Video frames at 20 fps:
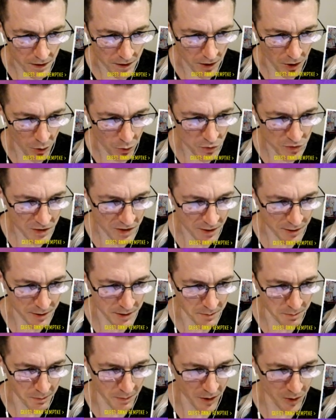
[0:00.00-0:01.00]
no
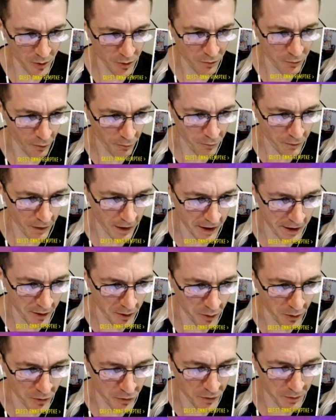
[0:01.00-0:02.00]
sleep mode for
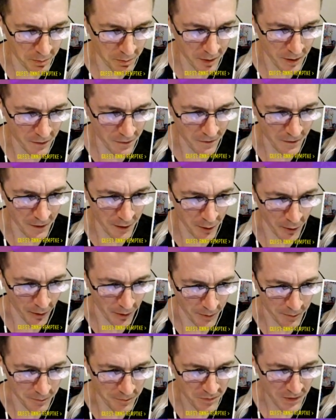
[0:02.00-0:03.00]
finals. I've been
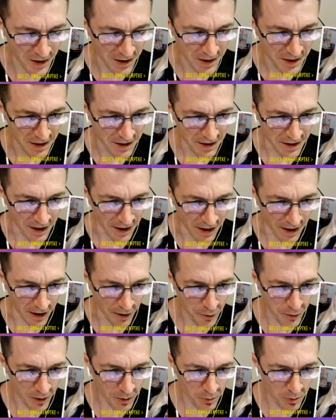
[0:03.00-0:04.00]
there. I
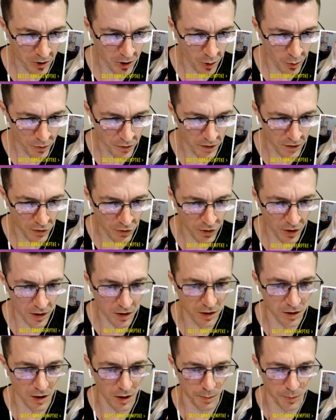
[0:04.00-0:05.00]
think I'm gonna go with the
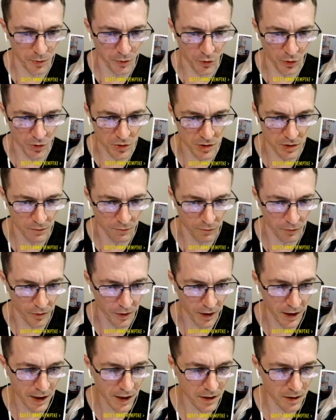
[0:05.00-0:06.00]
second composition for
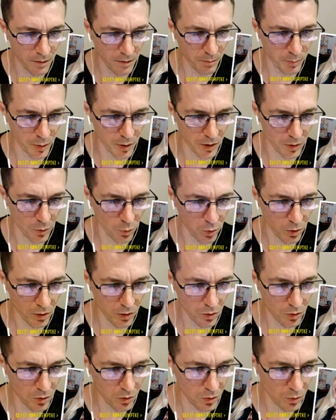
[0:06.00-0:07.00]
that, but
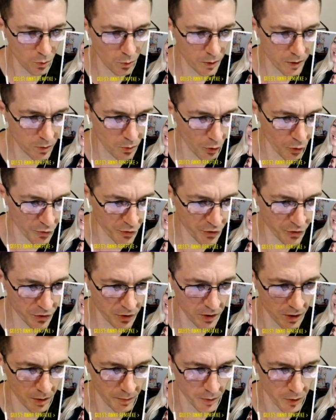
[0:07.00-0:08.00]
we will
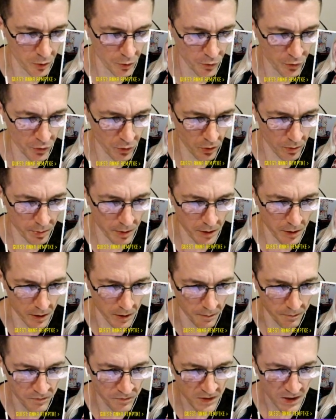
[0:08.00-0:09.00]
see. I'm curious your
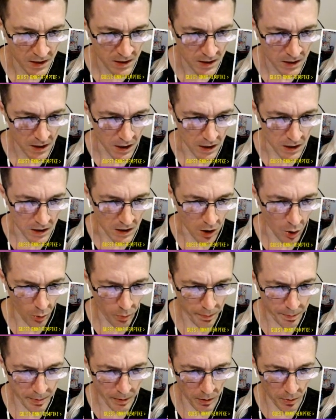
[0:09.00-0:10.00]
opinion.
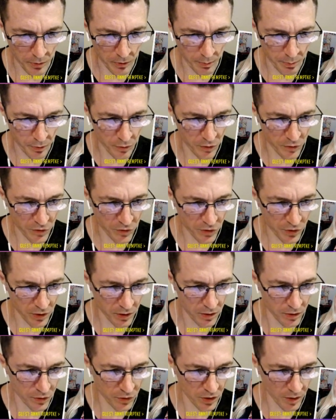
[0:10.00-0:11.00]
Hope be able to
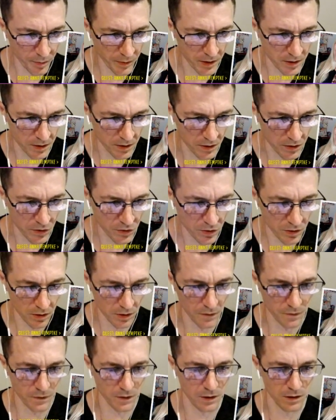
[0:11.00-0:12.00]
present something decent
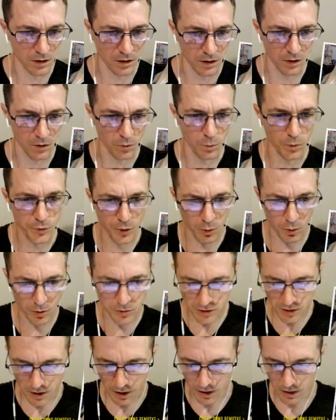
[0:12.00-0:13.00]
at the end. We'll do what
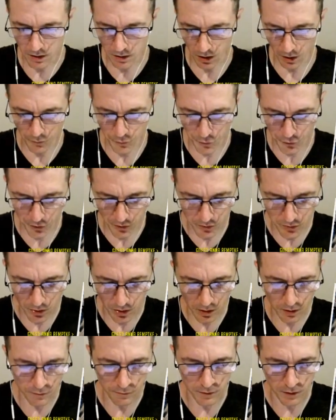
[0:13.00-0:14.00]
you can. Obviously, you
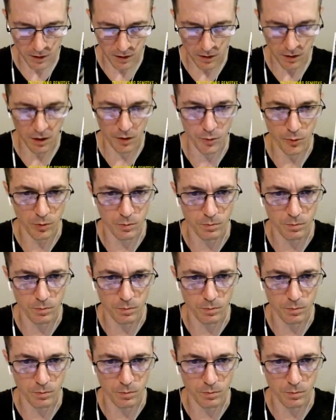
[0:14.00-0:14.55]
have other